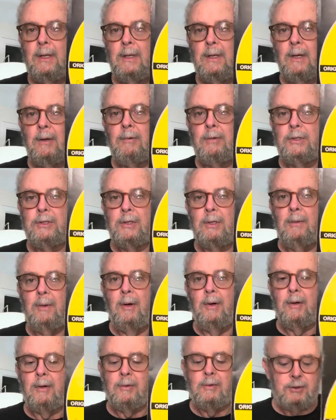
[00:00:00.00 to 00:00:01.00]
original
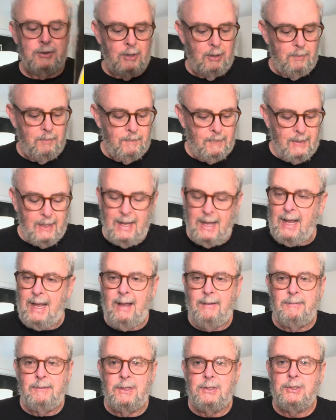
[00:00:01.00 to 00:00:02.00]
mono. So I
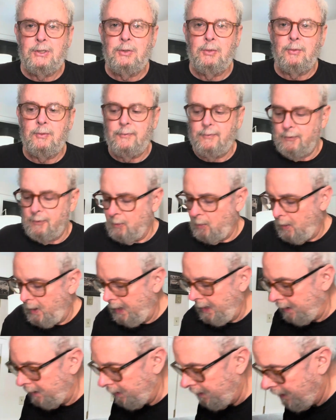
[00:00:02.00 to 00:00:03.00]
haven't listened to it for a
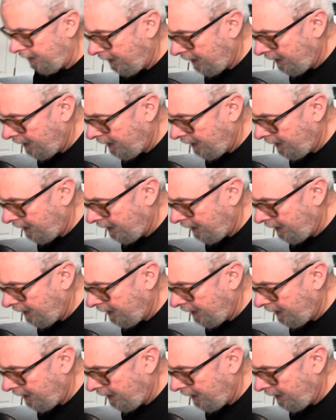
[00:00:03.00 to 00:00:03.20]
while,